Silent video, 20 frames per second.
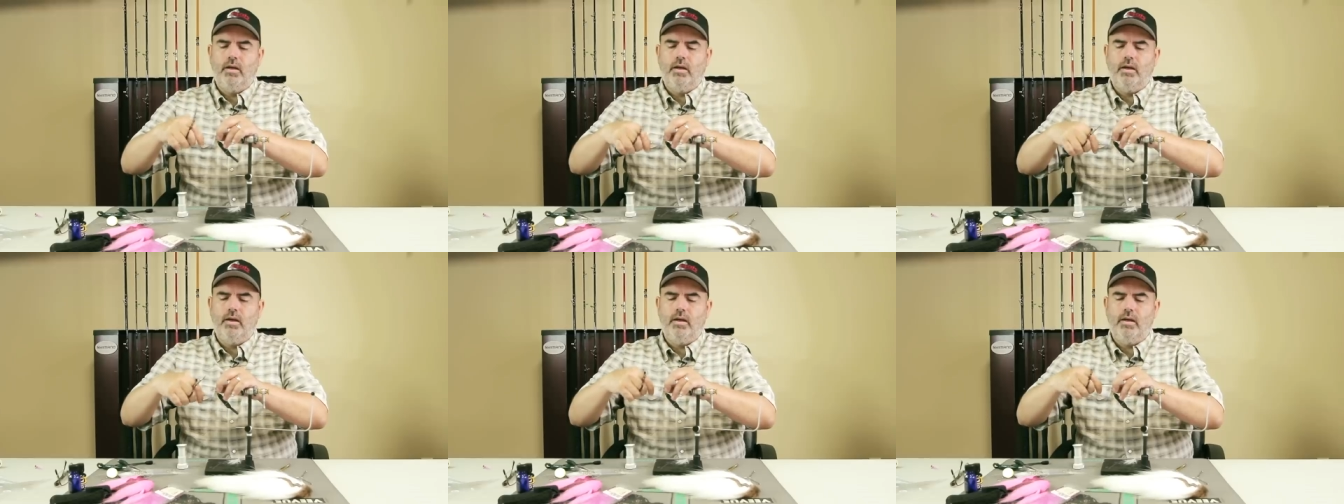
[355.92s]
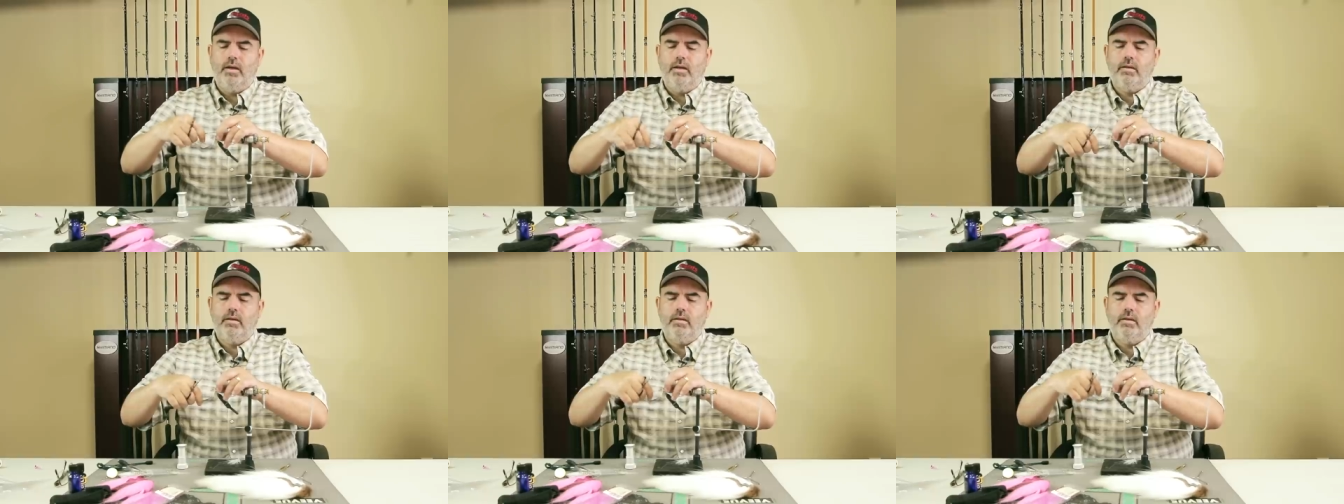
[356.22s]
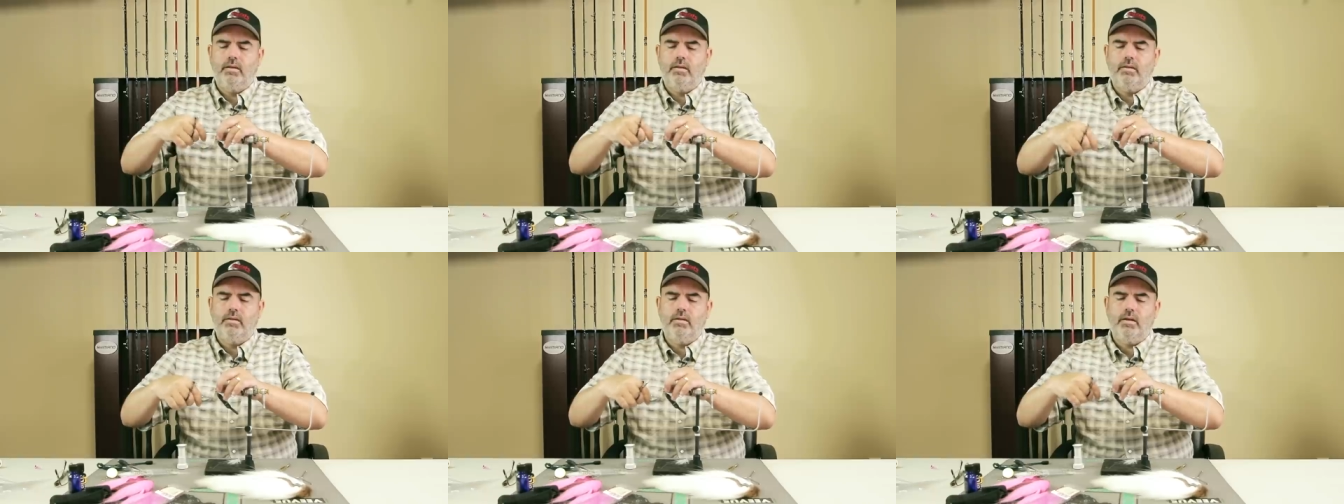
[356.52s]
and
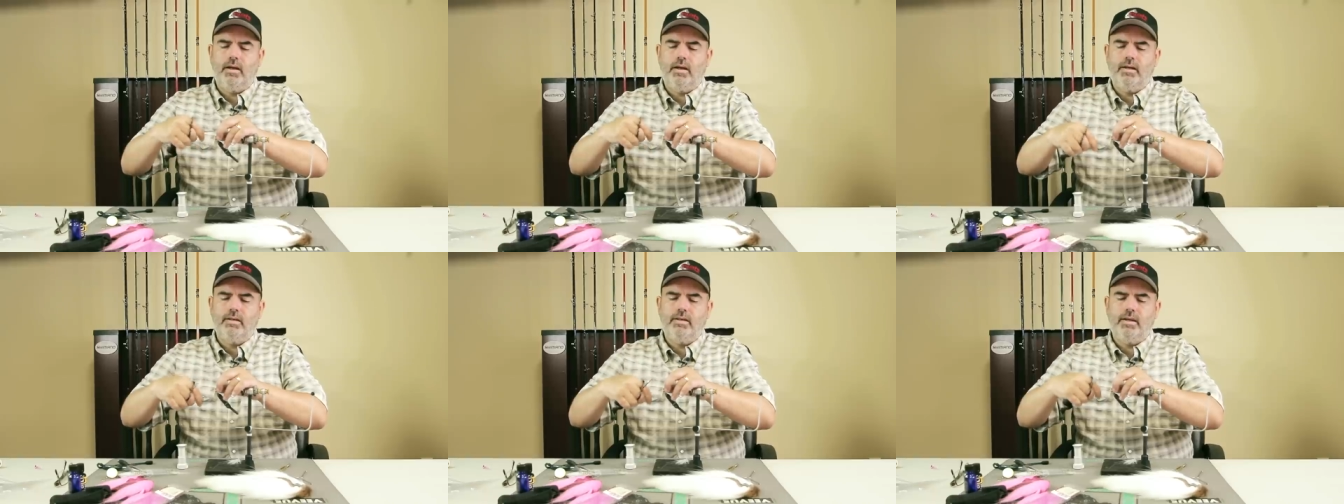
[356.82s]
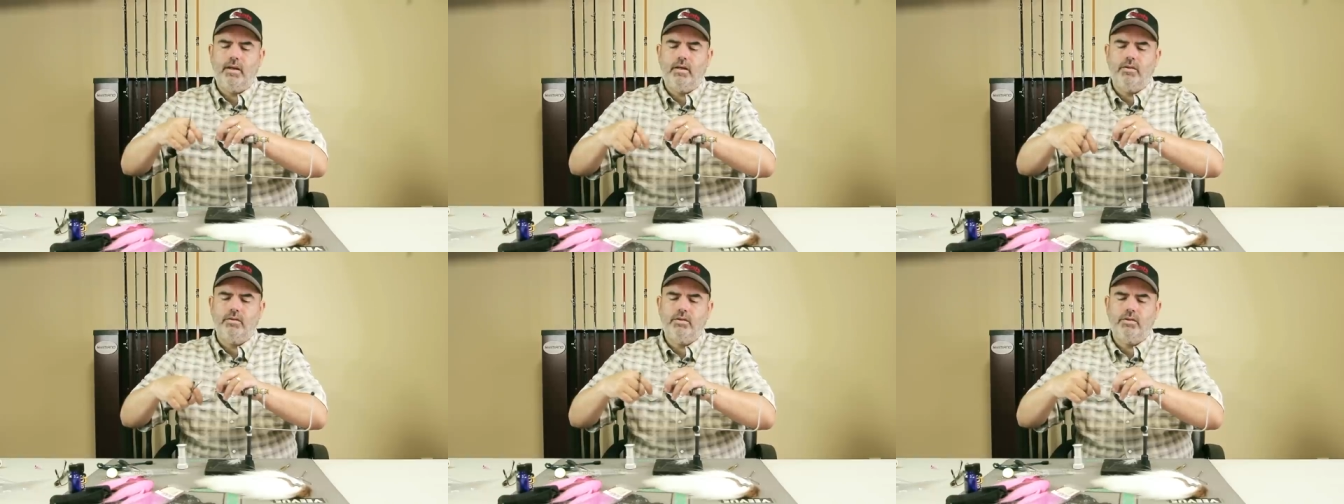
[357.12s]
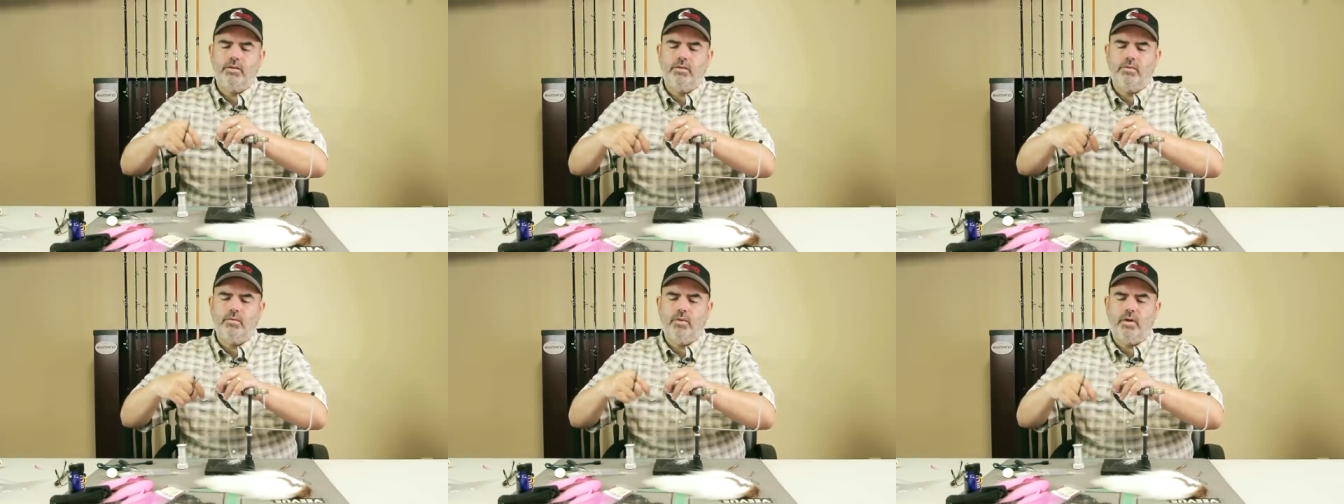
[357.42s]
tie it down
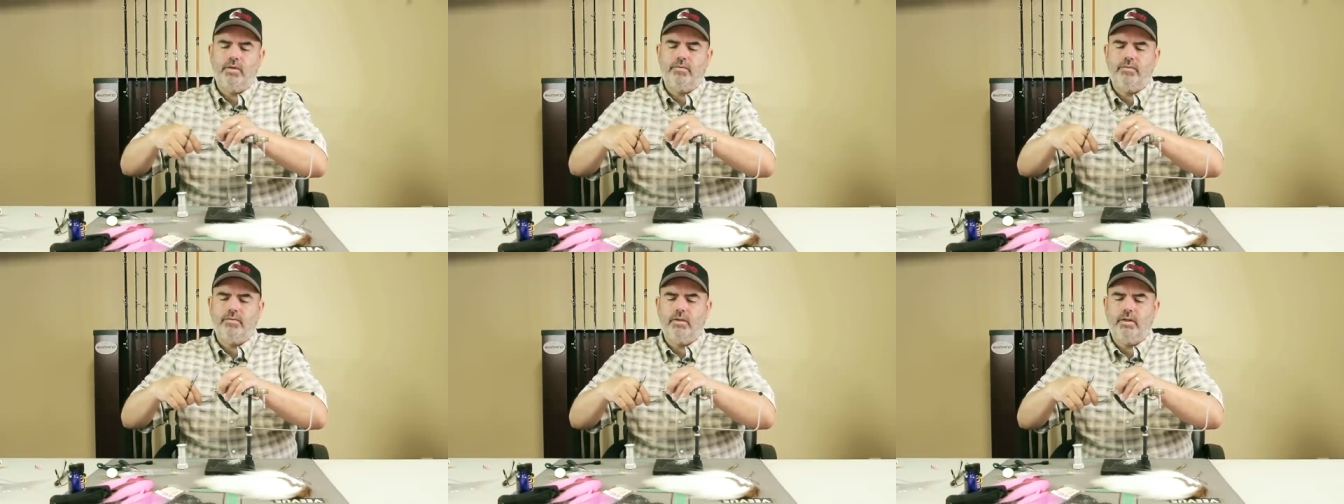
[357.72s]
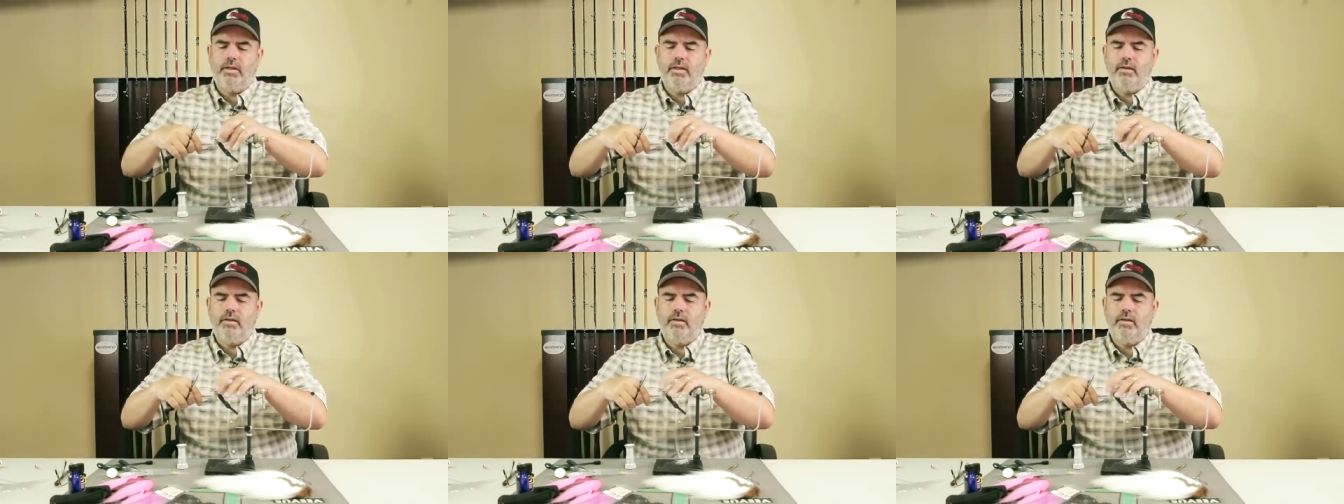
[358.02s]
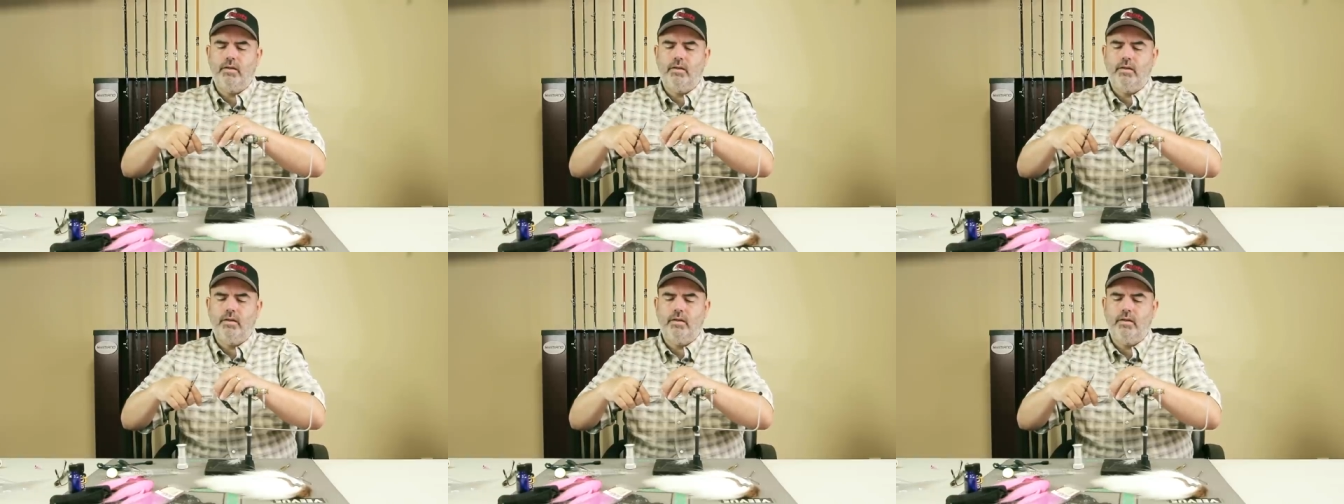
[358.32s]
to roughly